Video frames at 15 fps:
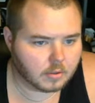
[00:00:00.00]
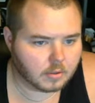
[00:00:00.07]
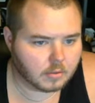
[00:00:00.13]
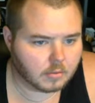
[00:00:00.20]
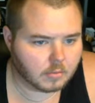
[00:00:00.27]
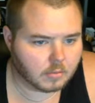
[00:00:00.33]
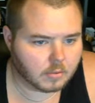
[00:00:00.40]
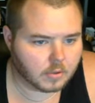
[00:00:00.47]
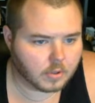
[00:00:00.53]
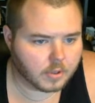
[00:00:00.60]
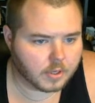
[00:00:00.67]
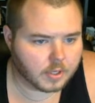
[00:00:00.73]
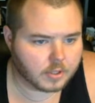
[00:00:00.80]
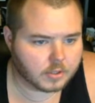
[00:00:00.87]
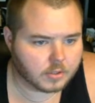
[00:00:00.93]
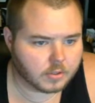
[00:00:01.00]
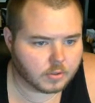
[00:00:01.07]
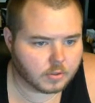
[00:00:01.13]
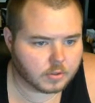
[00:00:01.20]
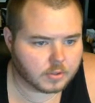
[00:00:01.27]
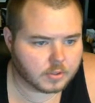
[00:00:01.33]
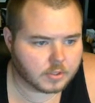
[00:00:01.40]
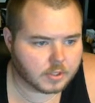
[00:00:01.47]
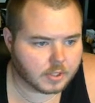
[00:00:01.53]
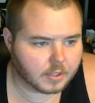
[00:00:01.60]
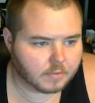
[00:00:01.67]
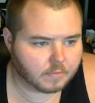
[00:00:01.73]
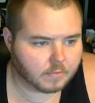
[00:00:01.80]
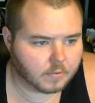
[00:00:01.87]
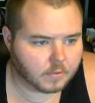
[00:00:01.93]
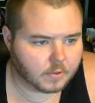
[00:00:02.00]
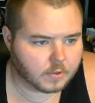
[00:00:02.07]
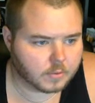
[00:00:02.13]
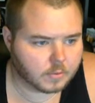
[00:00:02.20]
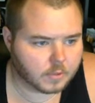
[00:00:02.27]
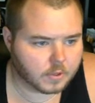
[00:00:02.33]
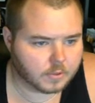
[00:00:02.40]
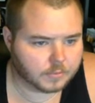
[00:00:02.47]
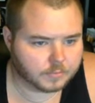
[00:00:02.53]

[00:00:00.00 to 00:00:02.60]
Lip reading: We'll go ahead and start on the second floor as well.